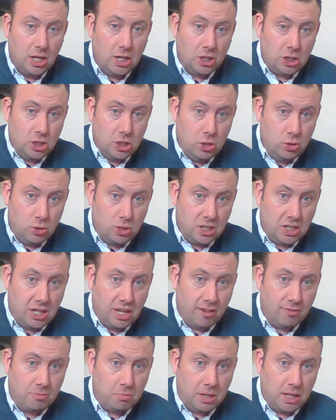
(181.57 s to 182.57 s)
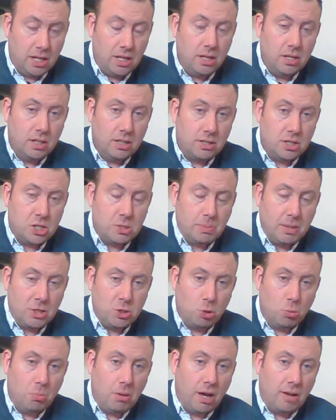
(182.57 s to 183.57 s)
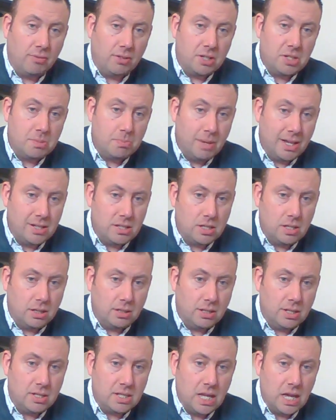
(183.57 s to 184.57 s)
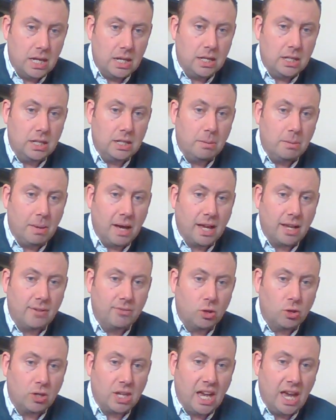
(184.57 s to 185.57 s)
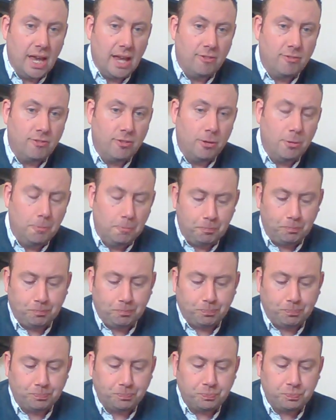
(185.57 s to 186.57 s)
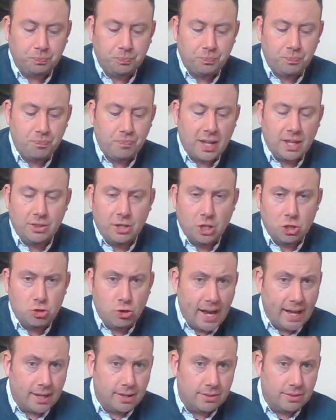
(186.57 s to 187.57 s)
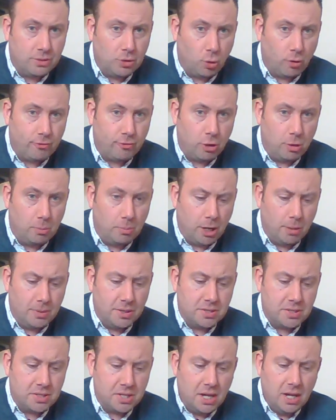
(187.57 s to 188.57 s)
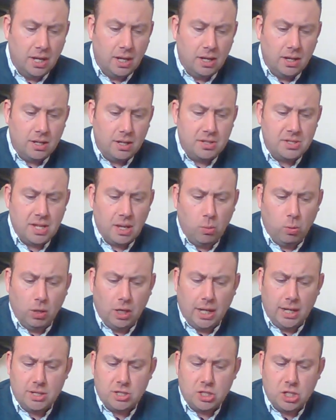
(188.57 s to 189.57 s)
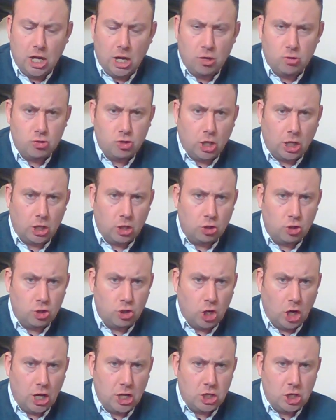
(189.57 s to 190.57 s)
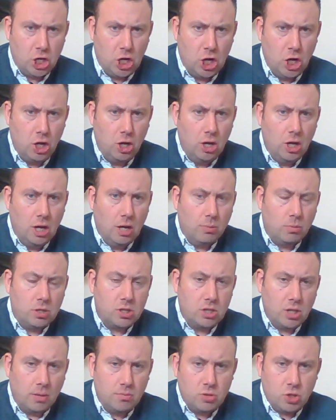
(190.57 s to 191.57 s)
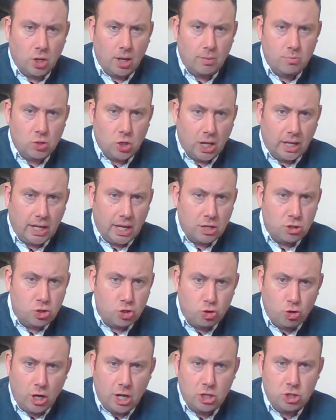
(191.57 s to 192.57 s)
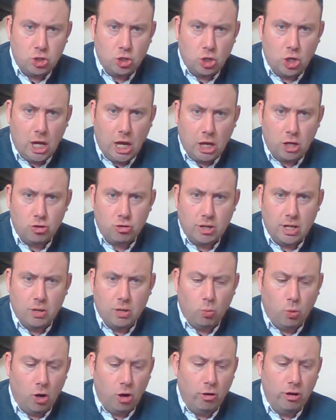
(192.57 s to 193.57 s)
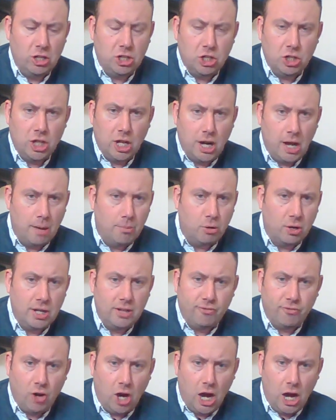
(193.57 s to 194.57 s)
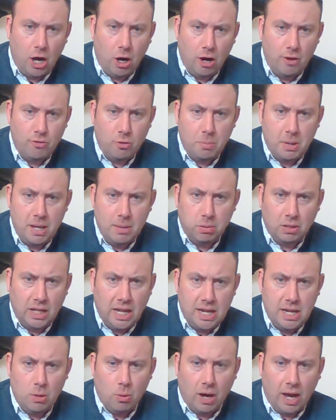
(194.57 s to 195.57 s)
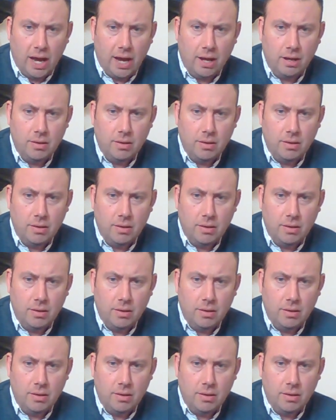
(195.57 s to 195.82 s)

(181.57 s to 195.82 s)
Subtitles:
you can give me the special marvelous medicine that's hidden in the back of your cave. The dragon thought for a moment and said, Well, that sounds like a good idea, but sometimes I get stressed and angry and worried, and then I breathe fire over people anyway.